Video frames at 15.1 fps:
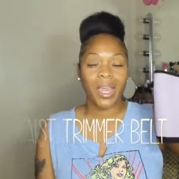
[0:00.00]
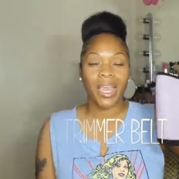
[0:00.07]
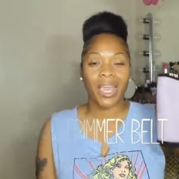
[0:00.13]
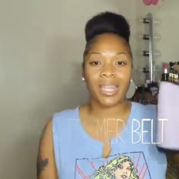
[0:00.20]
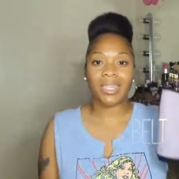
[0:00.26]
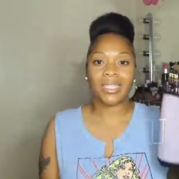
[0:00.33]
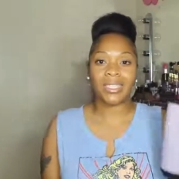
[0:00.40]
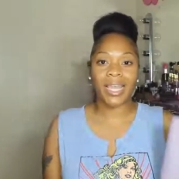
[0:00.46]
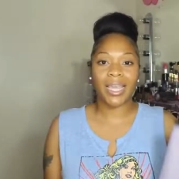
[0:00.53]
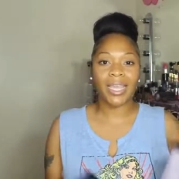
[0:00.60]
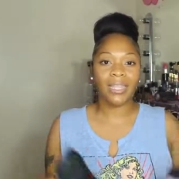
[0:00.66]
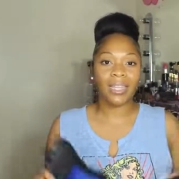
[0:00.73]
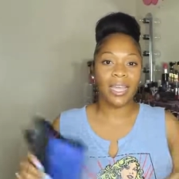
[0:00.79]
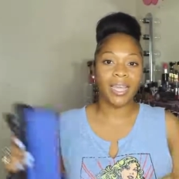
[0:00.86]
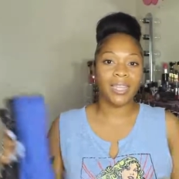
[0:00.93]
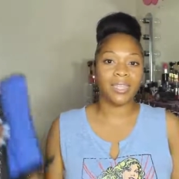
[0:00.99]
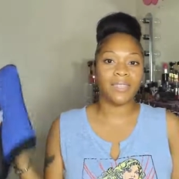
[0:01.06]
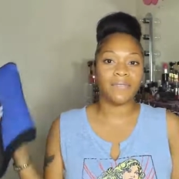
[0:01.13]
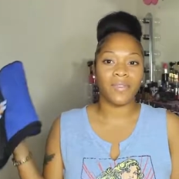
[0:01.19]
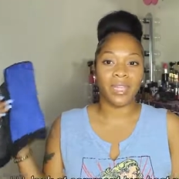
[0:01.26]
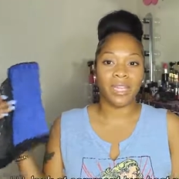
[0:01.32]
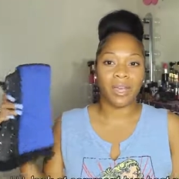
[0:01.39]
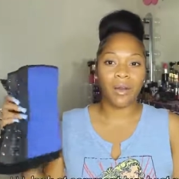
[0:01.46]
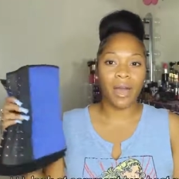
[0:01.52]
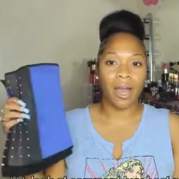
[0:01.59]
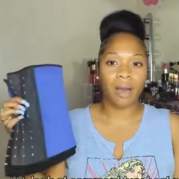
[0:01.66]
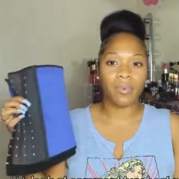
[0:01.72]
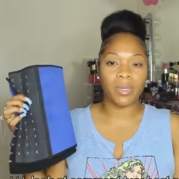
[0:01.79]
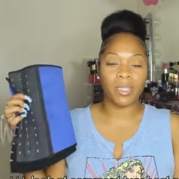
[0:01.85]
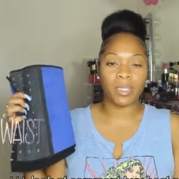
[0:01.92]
And the second thing in this video I'll be